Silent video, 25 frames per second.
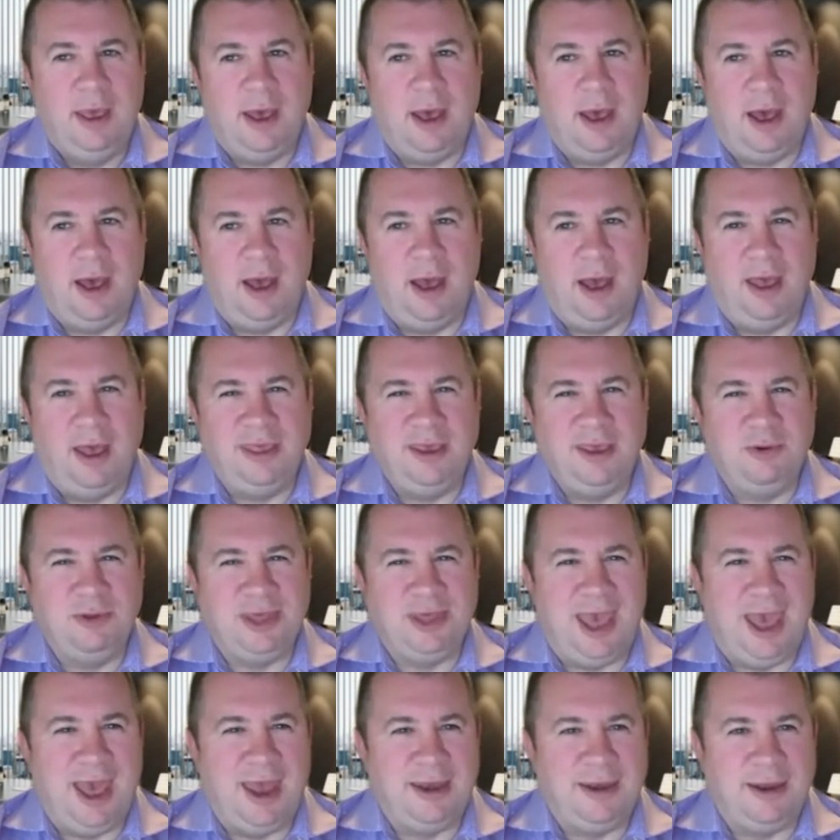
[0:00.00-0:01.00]
I think it was
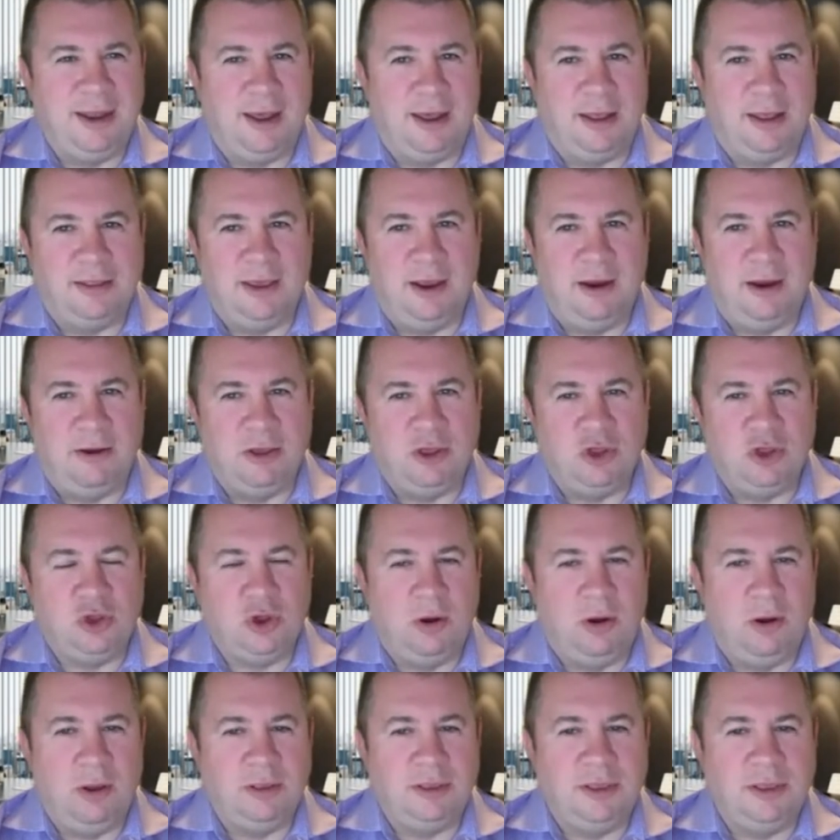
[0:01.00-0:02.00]
Aetna,
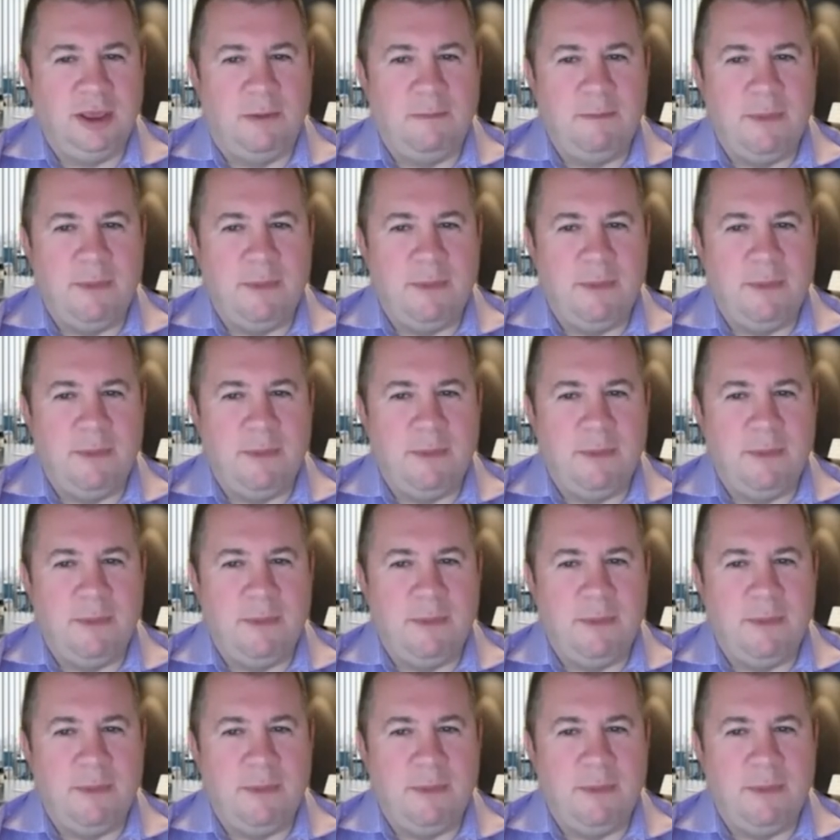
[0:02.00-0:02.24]
their